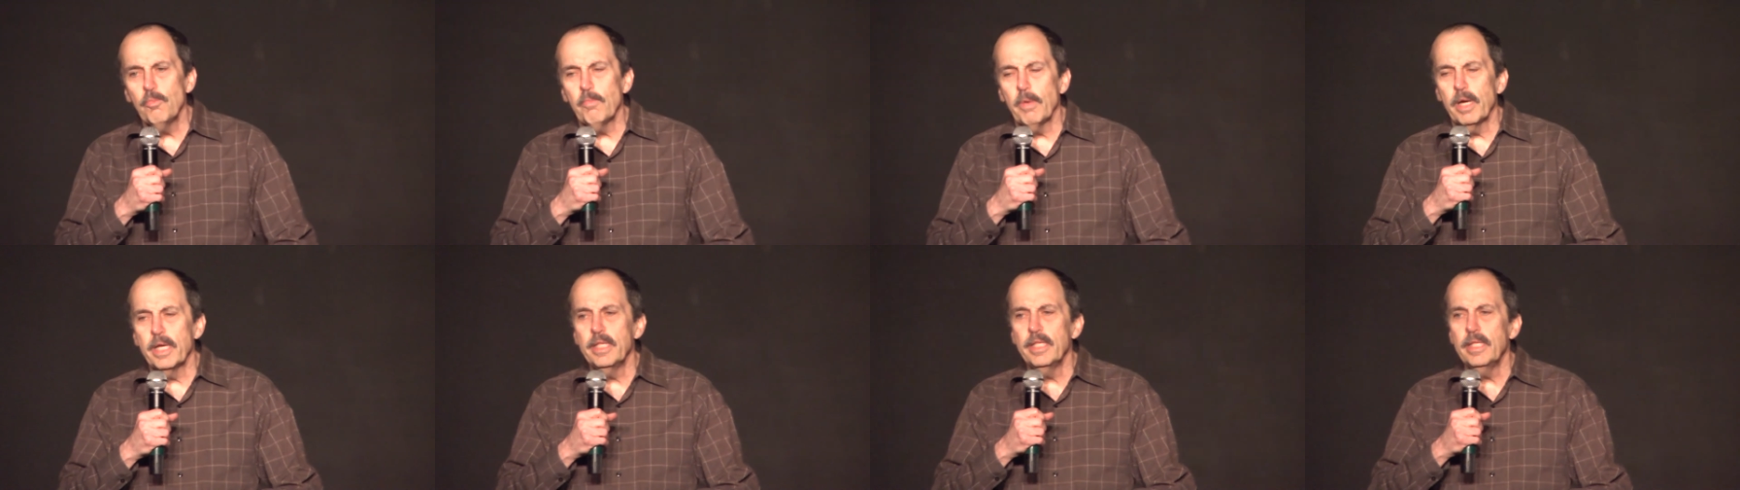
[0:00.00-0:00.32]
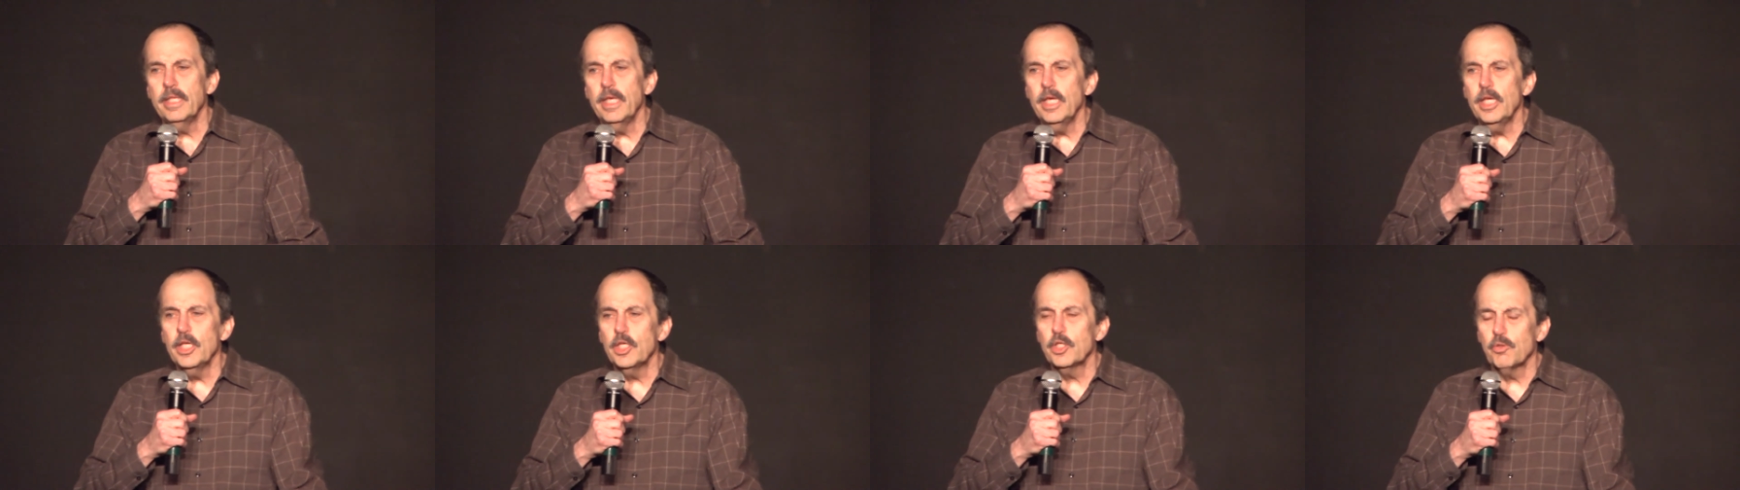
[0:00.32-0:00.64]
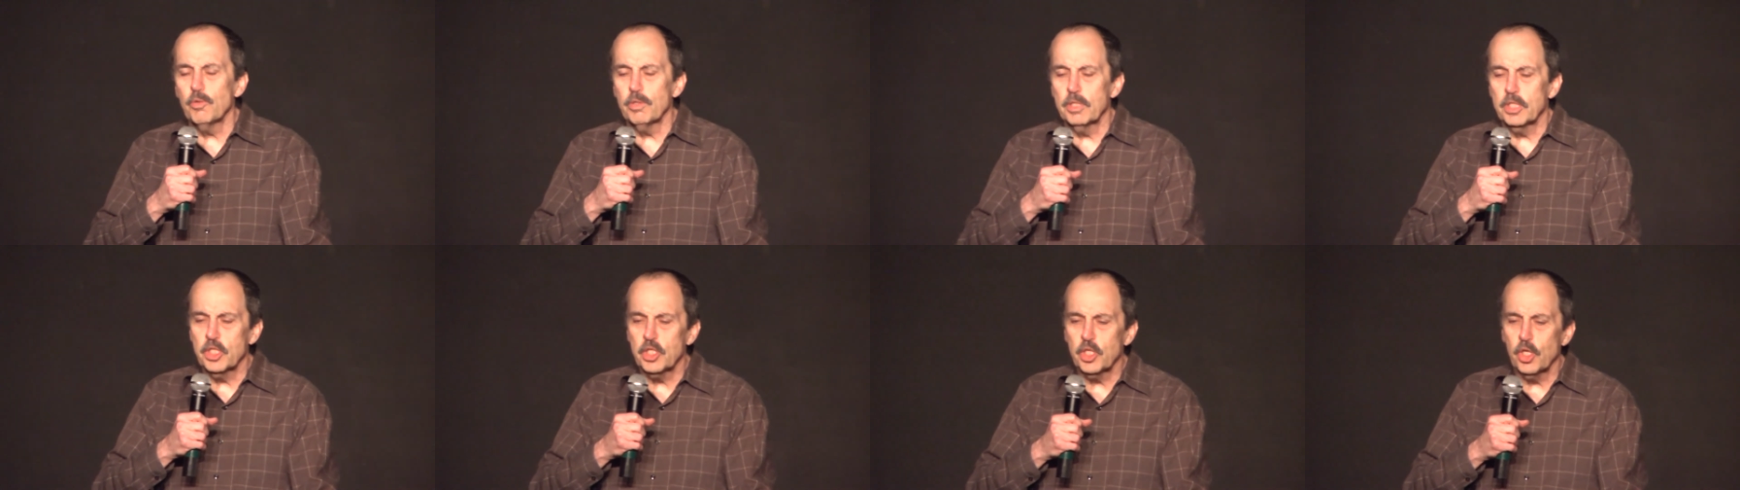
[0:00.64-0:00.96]
My knees
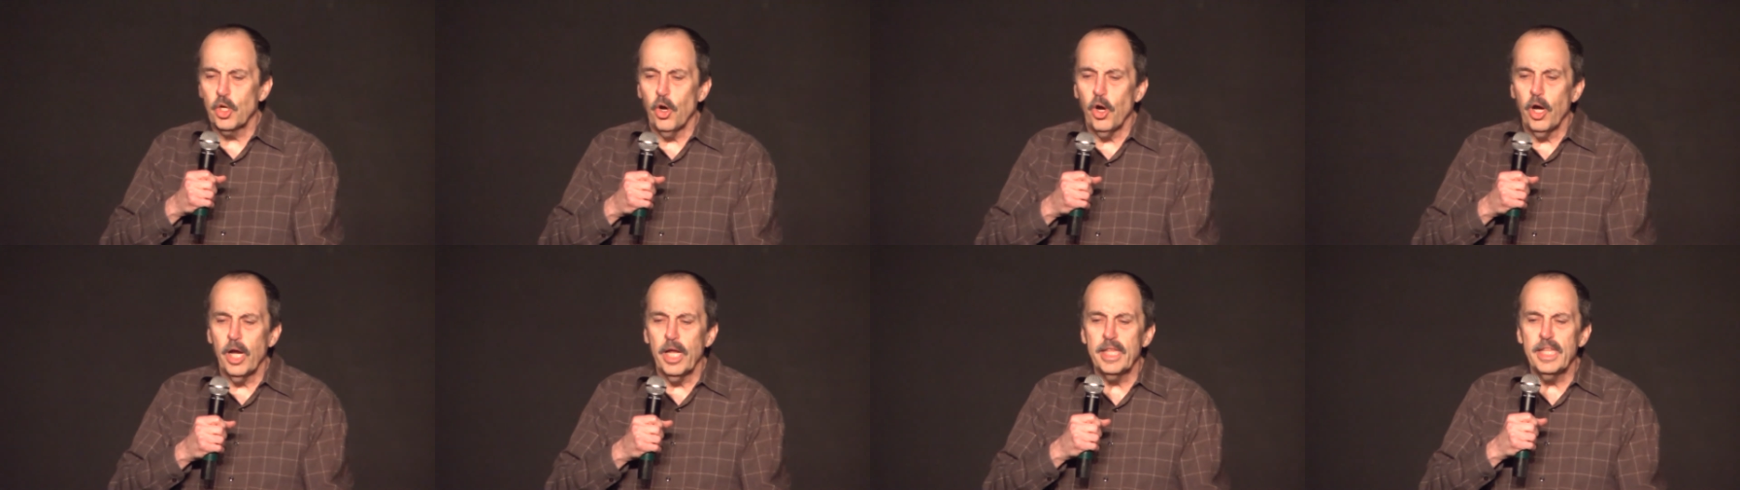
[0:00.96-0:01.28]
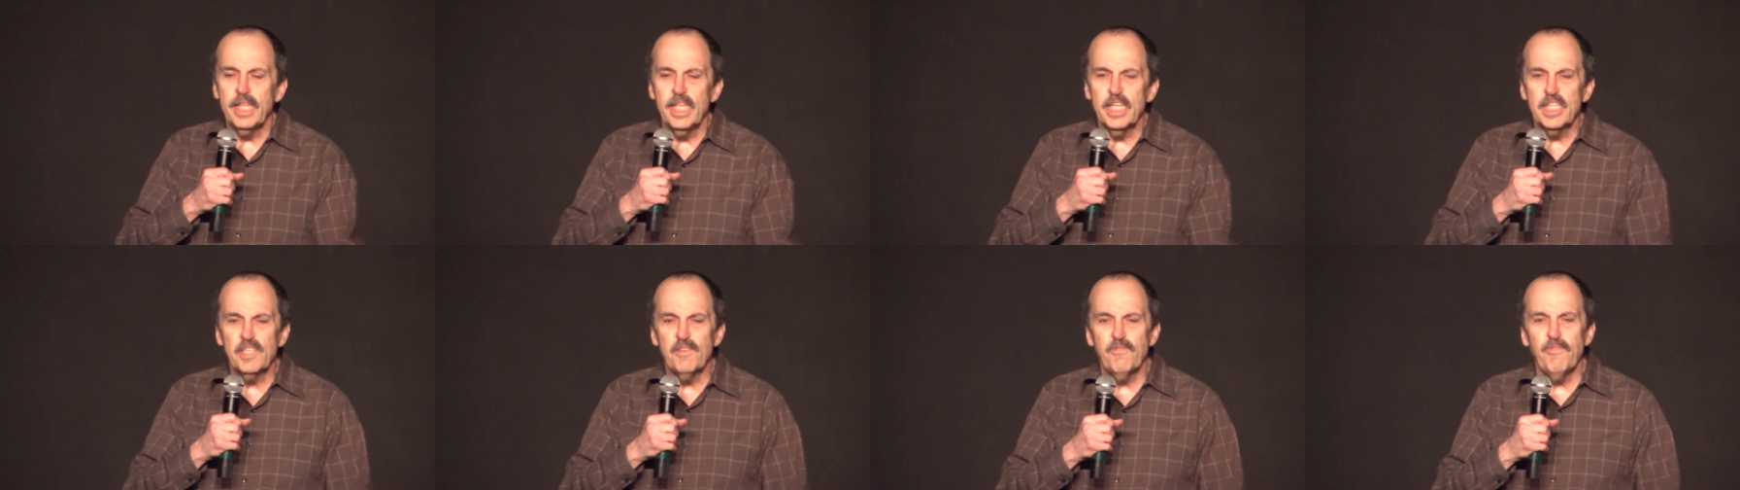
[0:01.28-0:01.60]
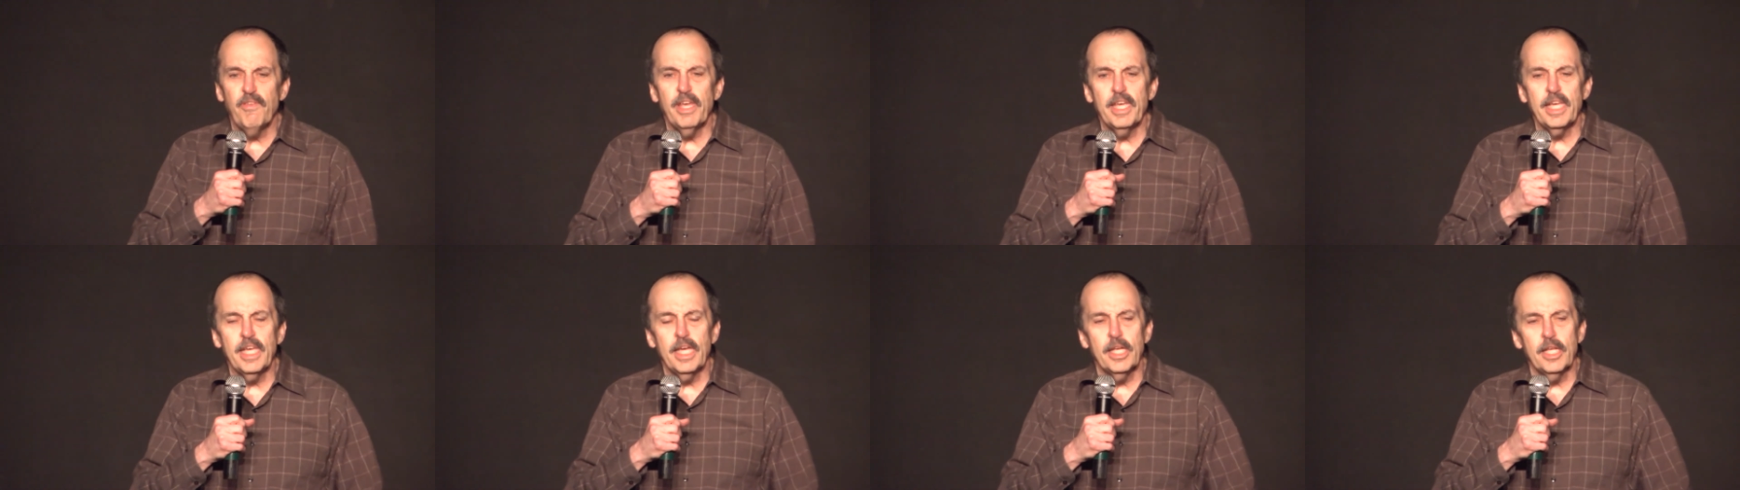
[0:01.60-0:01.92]
were scarred,
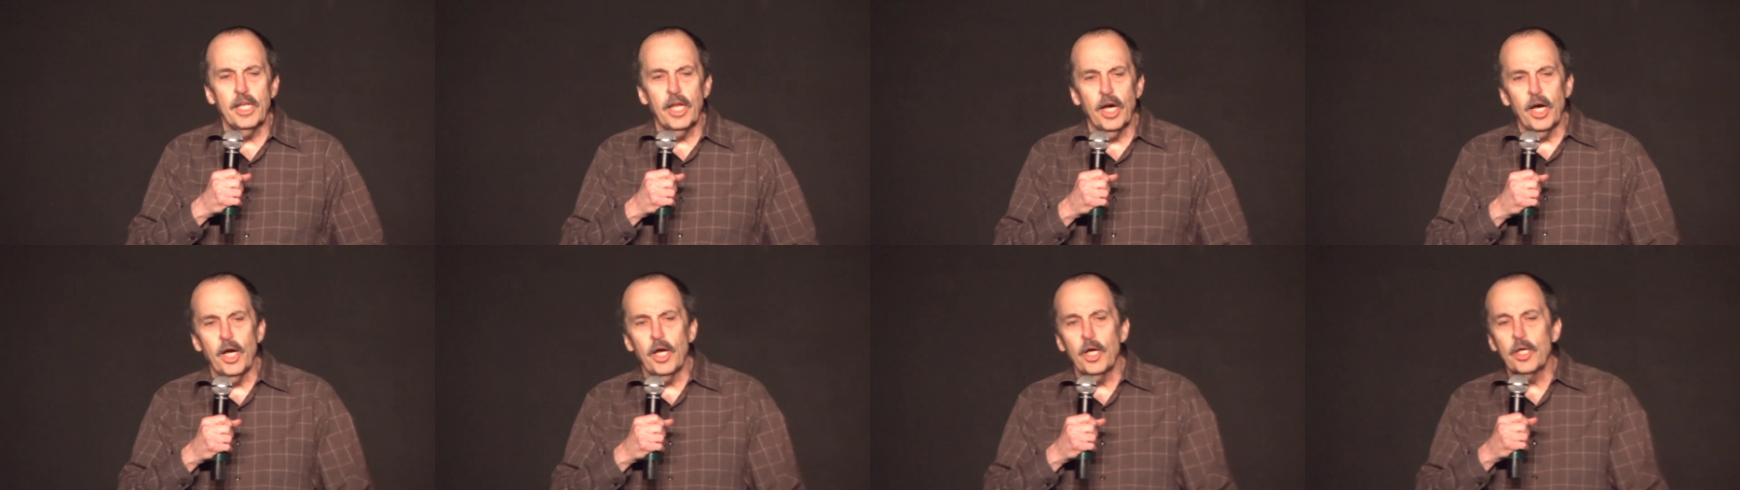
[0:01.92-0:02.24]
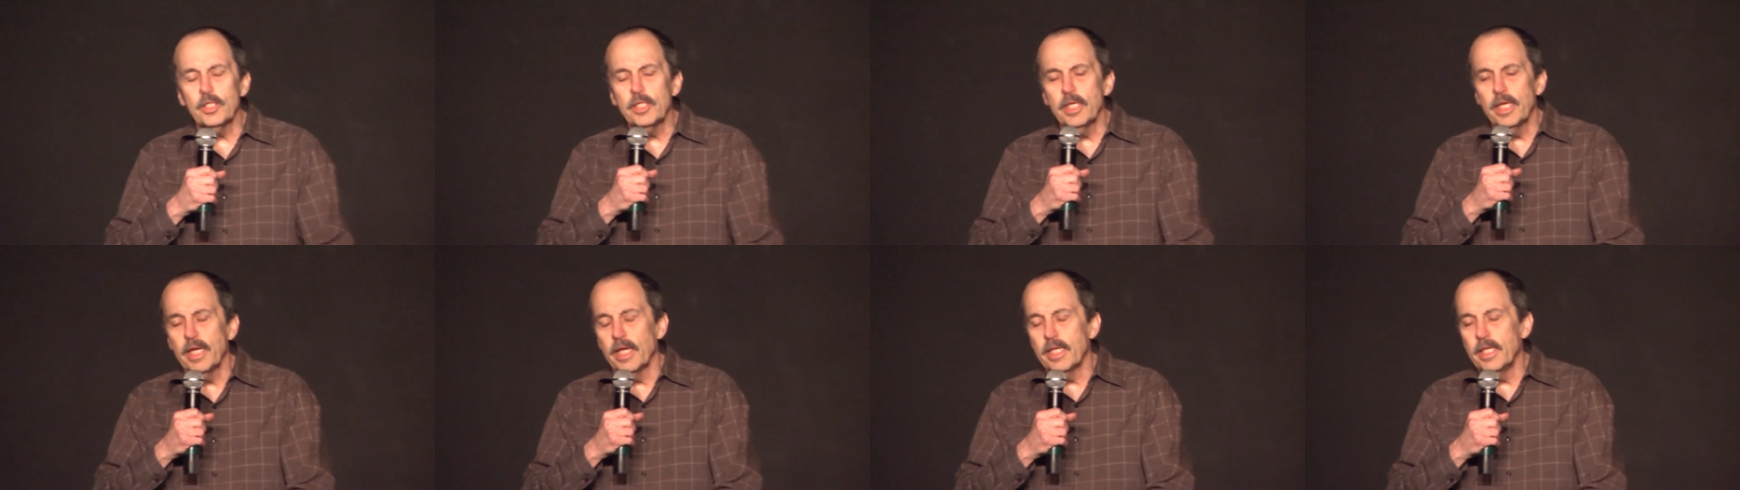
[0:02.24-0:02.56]
disfigured, ugly.